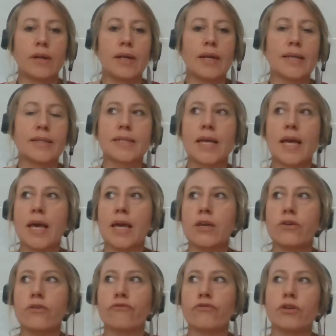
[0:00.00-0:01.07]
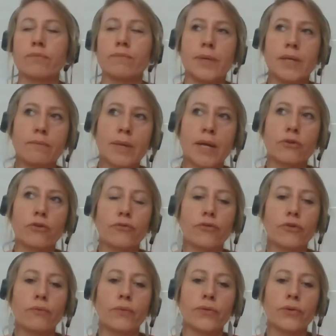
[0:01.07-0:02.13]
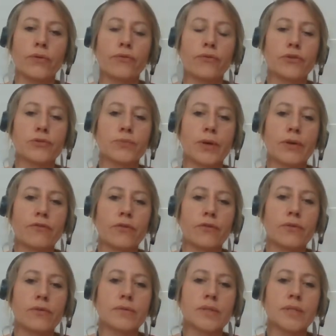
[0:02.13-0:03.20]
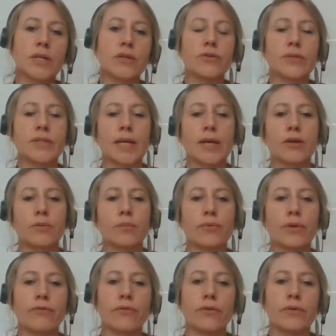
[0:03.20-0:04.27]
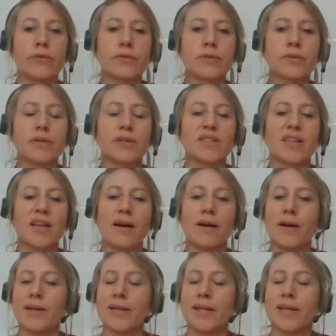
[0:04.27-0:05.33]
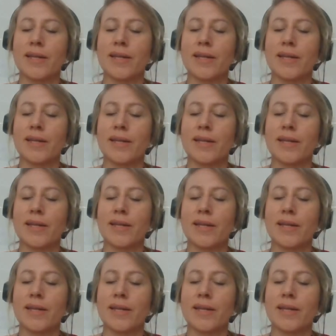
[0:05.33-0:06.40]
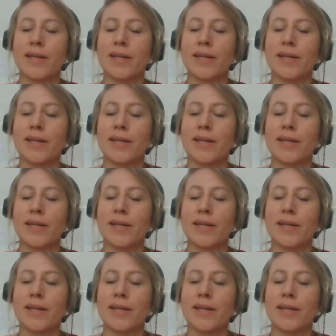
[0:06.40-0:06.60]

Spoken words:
Let's say you've not been made offer with your first preference, and your second preference, you say, now maybe not.